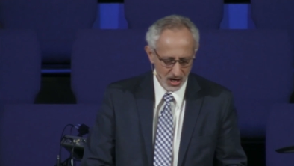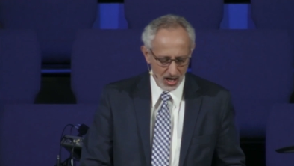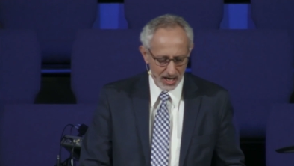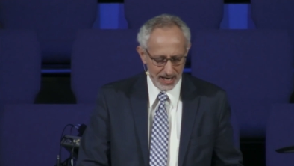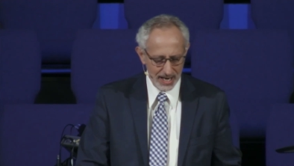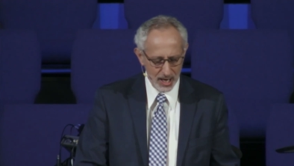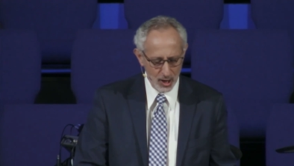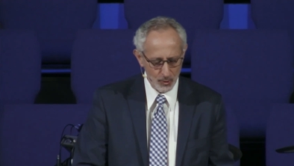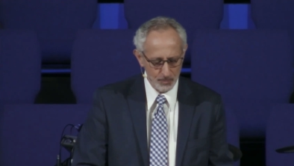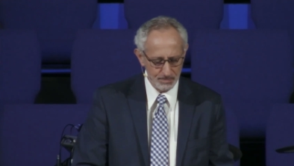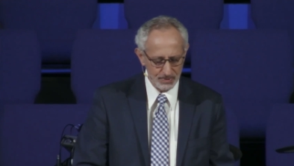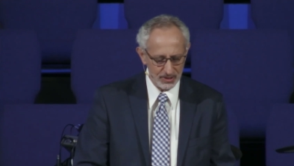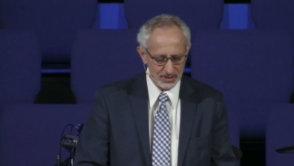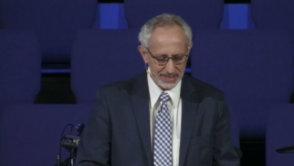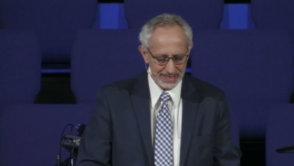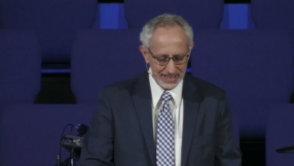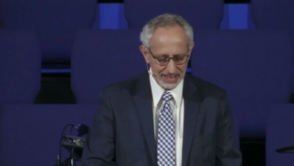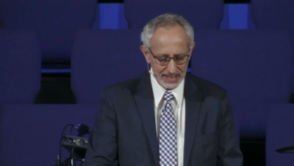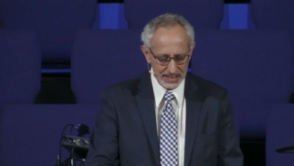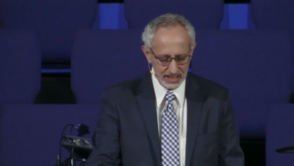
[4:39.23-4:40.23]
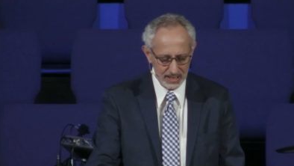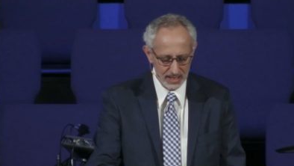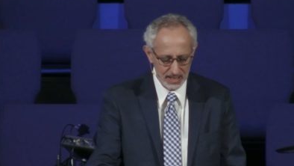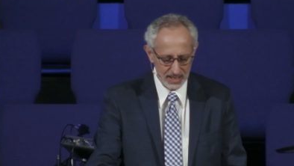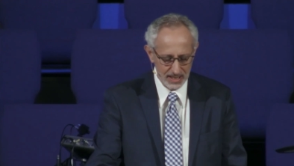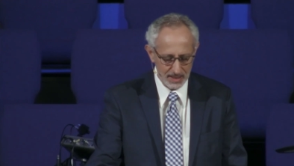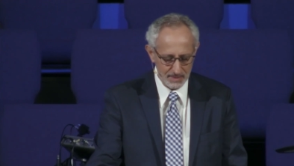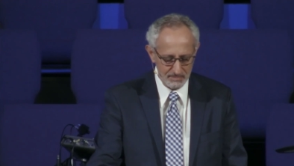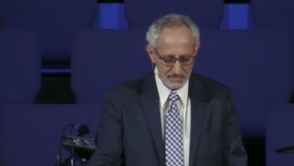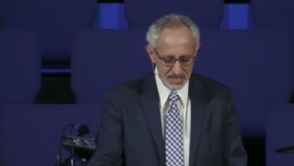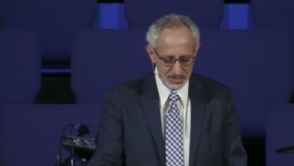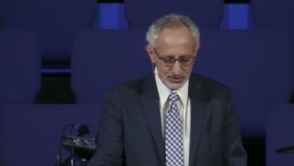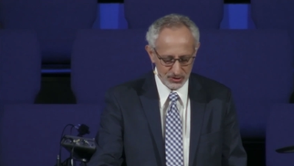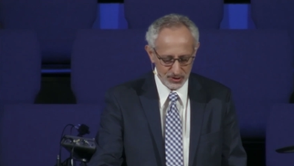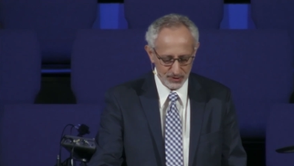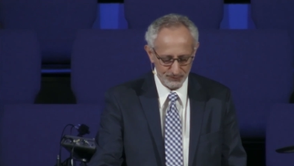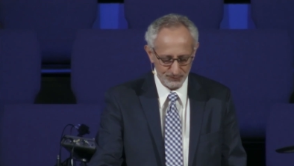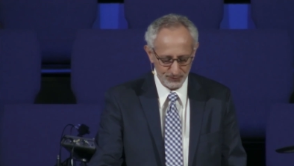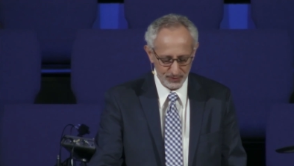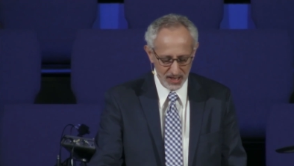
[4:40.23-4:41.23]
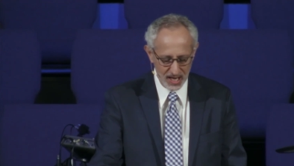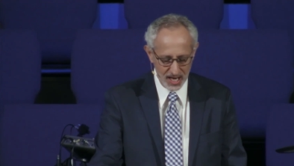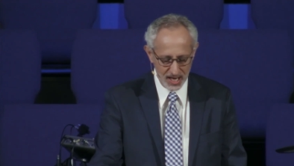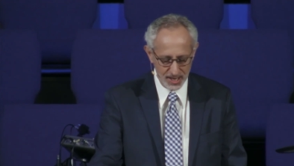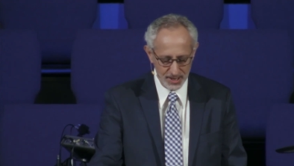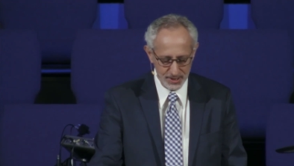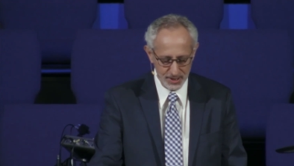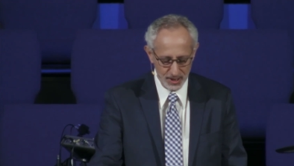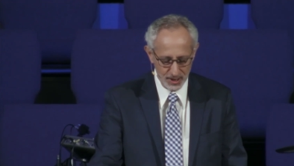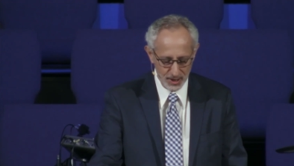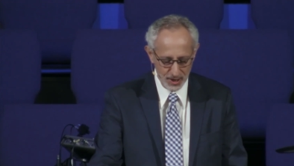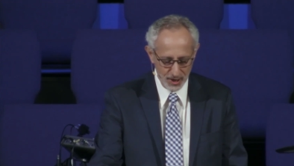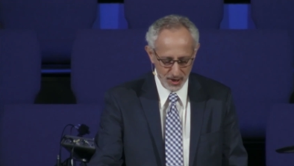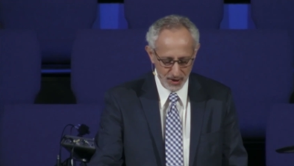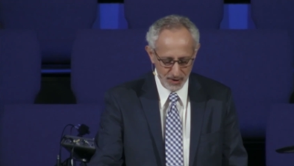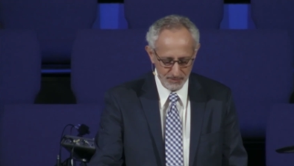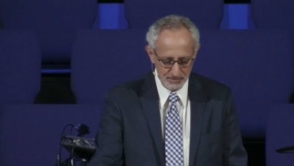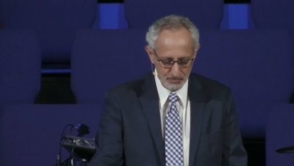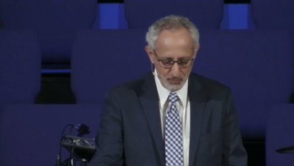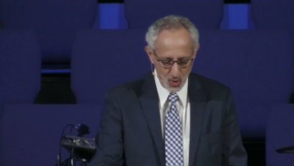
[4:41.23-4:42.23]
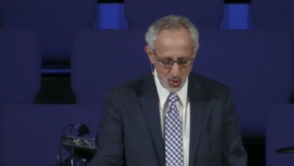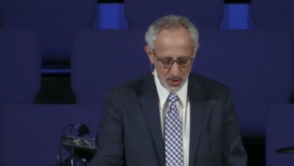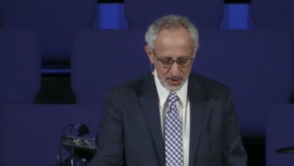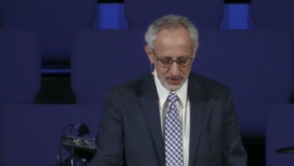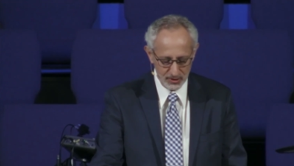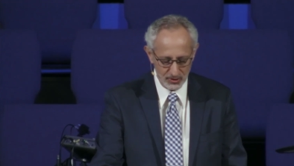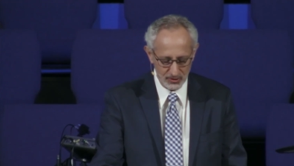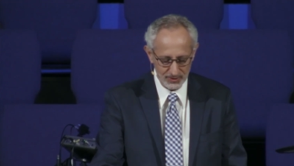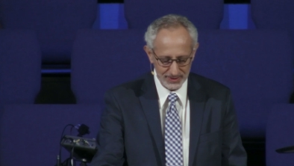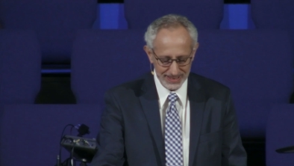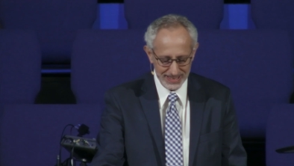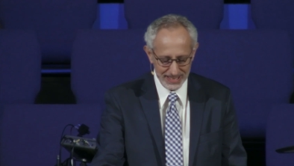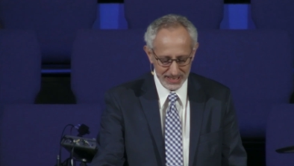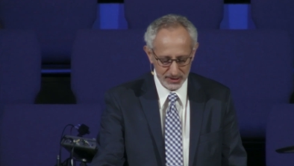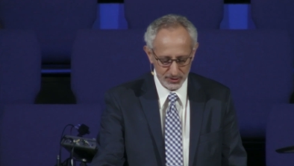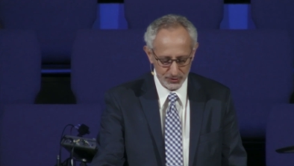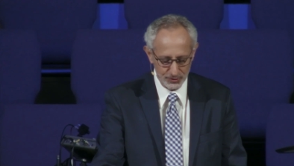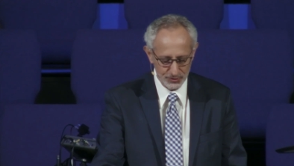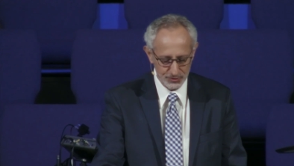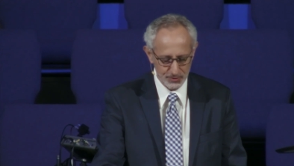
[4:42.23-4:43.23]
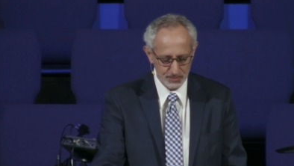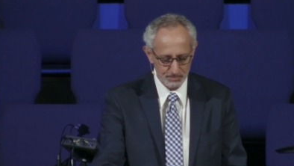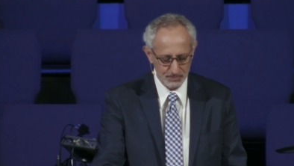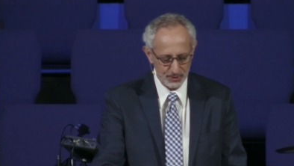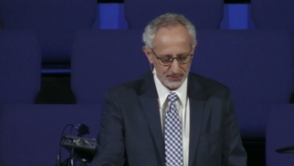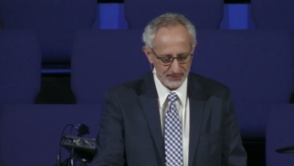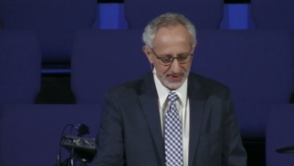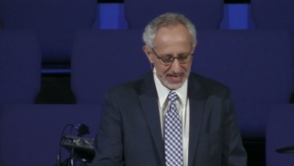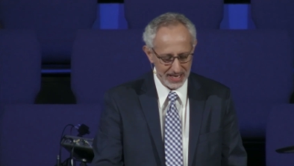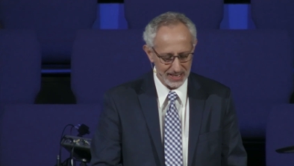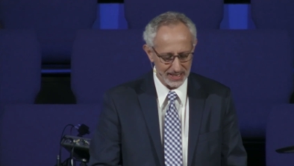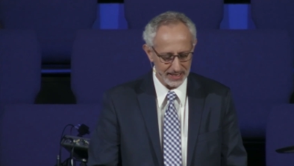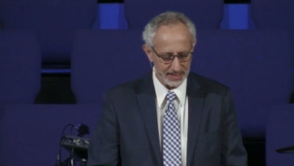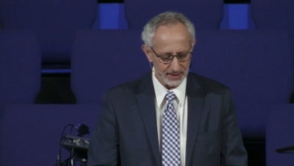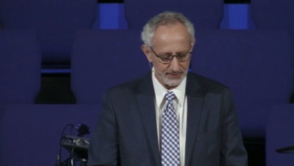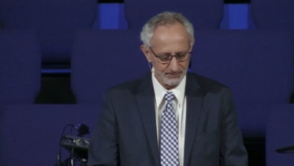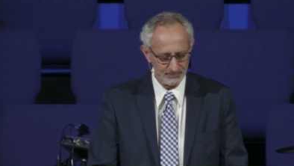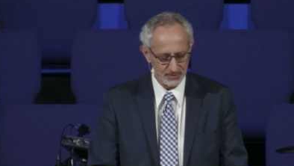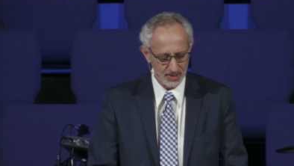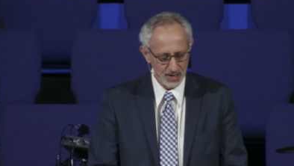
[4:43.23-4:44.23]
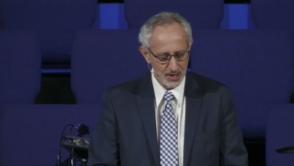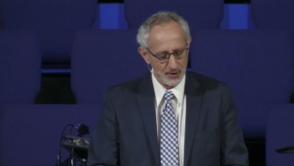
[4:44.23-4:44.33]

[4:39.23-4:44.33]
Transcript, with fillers: our helper, he, amidst the flood of mortal ills prevailing.